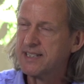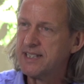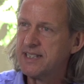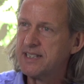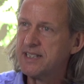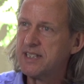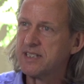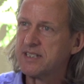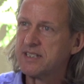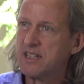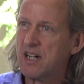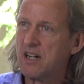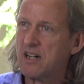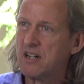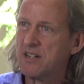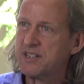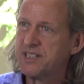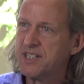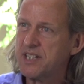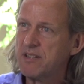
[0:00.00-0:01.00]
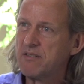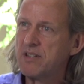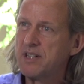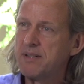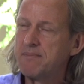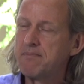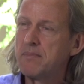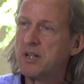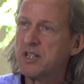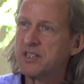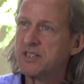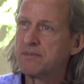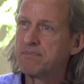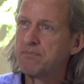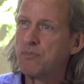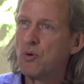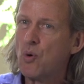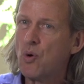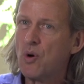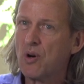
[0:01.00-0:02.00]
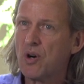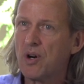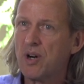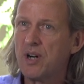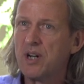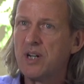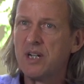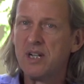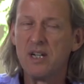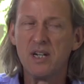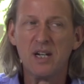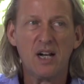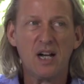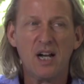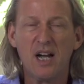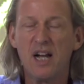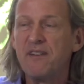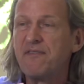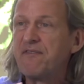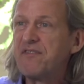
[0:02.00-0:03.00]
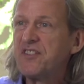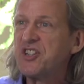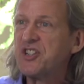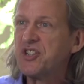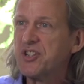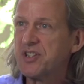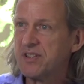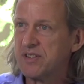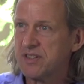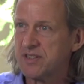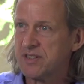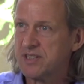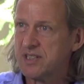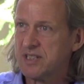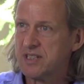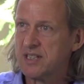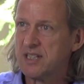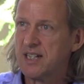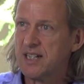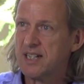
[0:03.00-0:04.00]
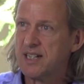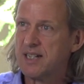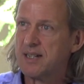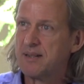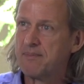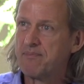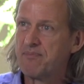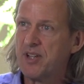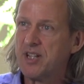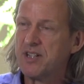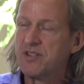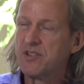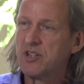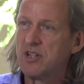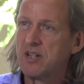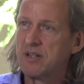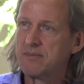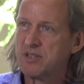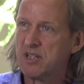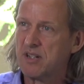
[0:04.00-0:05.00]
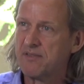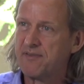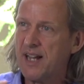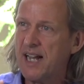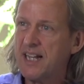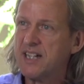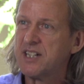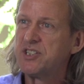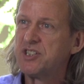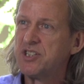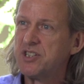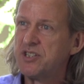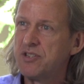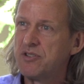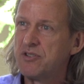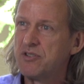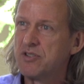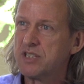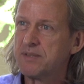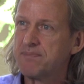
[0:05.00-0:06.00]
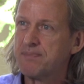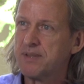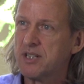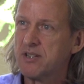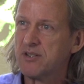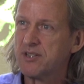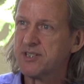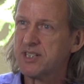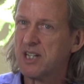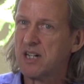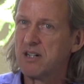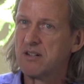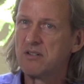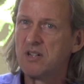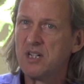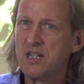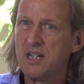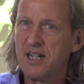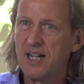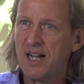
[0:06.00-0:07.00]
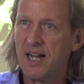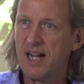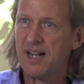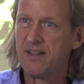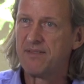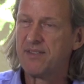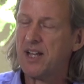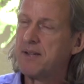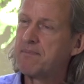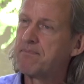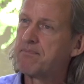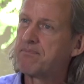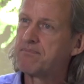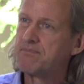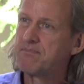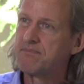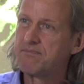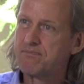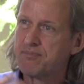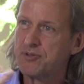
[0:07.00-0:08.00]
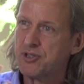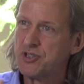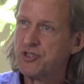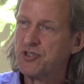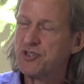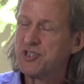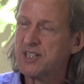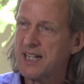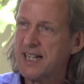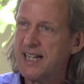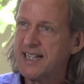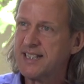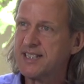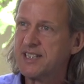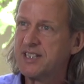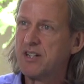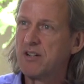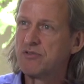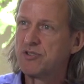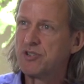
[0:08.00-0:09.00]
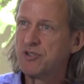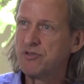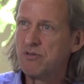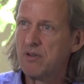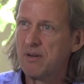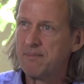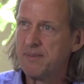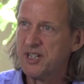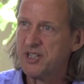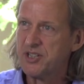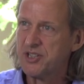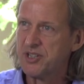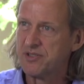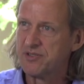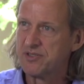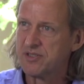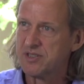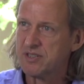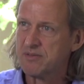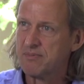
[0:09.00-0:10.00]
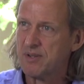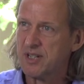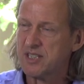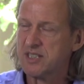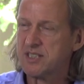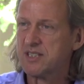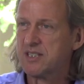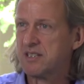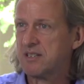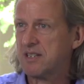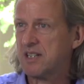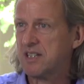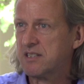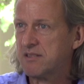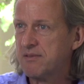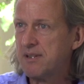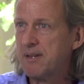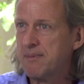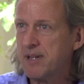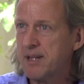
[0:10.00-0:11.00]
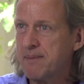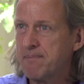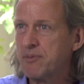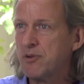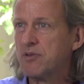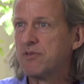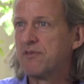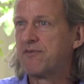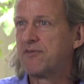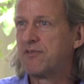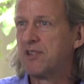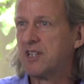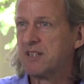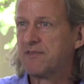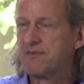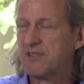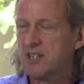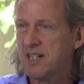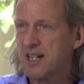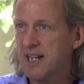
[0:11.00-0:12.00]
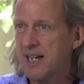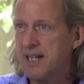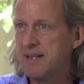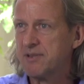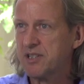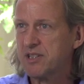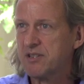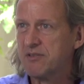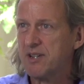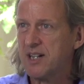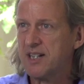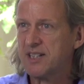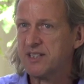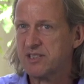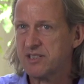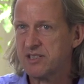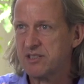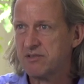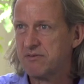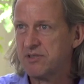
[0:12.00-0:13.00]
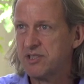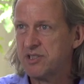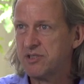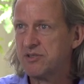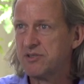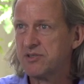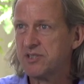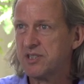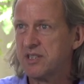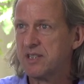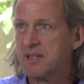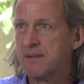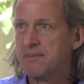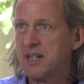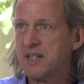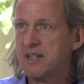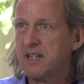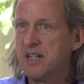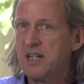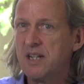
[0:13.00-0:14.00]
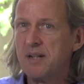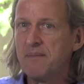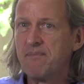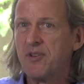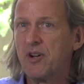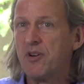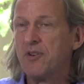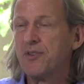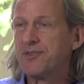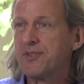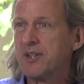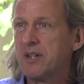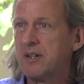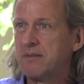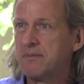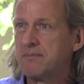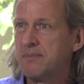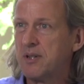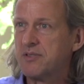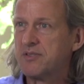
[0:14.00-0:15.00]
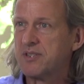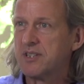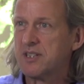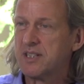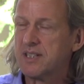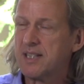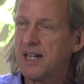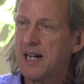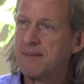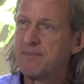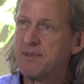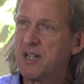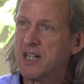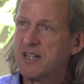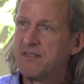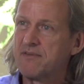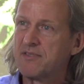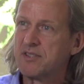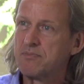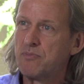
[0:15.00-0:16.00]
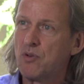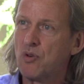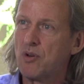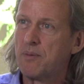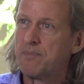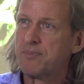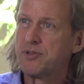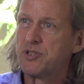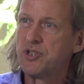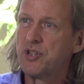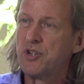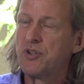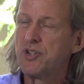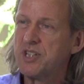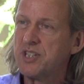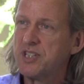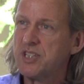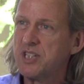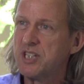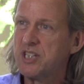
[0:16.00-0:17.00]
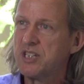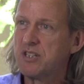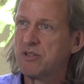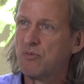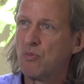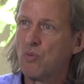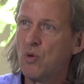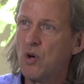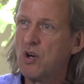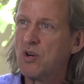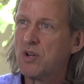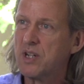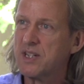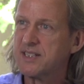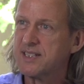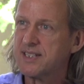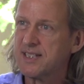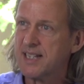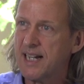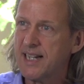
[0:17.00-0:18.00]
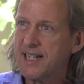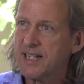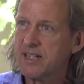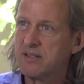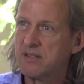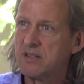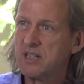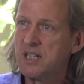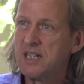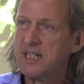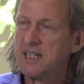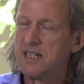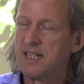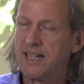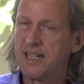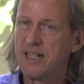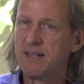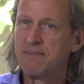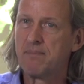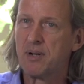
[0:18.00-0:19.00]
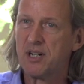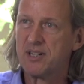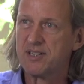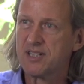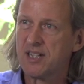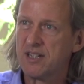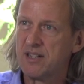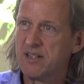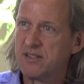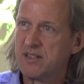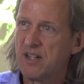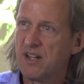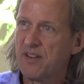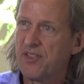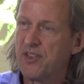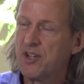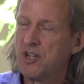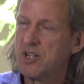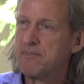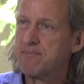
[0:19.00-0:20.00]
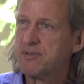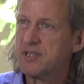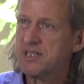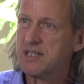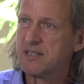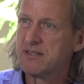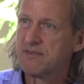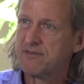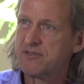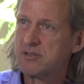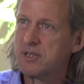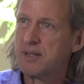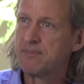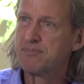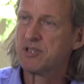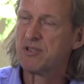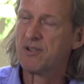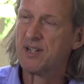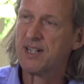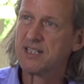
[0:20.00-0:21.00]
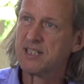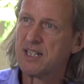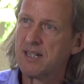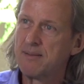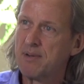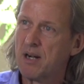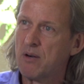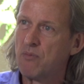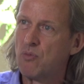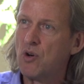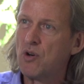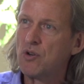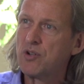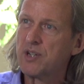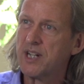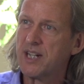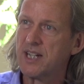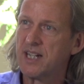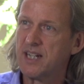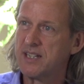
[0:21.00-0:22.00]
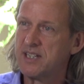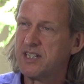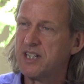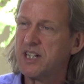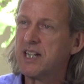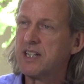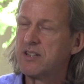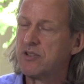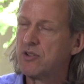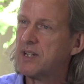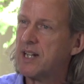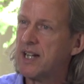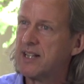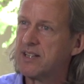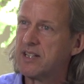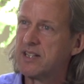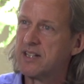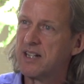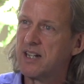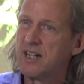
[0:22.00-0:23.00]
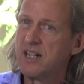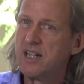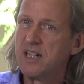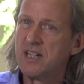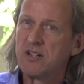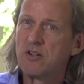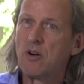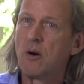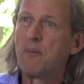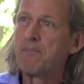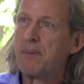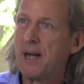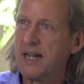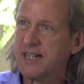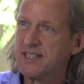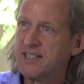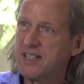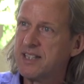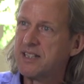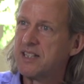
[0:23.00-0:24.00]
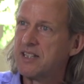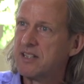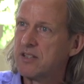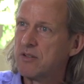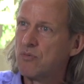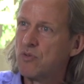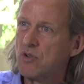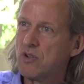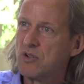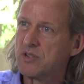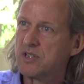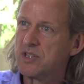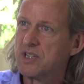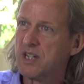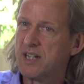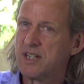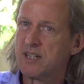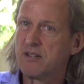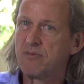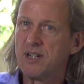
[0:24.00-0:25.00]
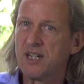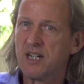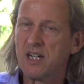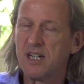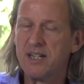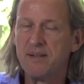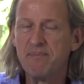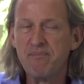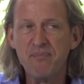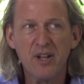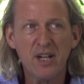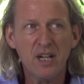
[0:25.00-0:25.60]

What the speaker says: cities are generally much more efficient in terms of energy use, but also they produce less CO2 emissions, what is extremely important for us for the climate crisis, to reduce it. I mean, also most of the time they give us more opportunity to walk and cycle. Like in Barcelona, 30% of trips are actually by walking, and you can do that in a compact city, to walk quickly.